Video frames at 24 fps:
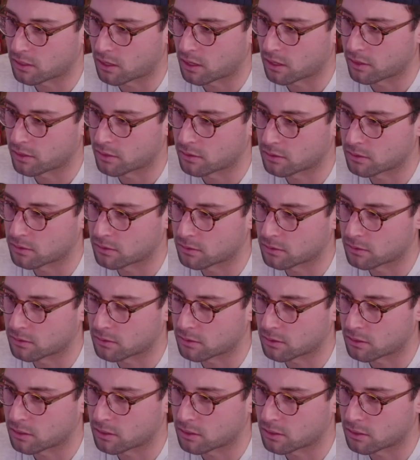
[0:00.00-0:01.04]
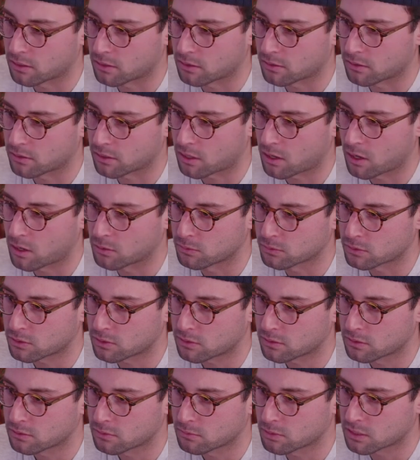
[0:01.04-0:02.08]
the
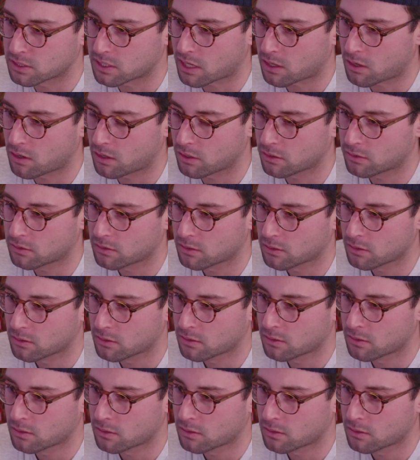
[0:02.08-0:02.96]
coast, what's that called?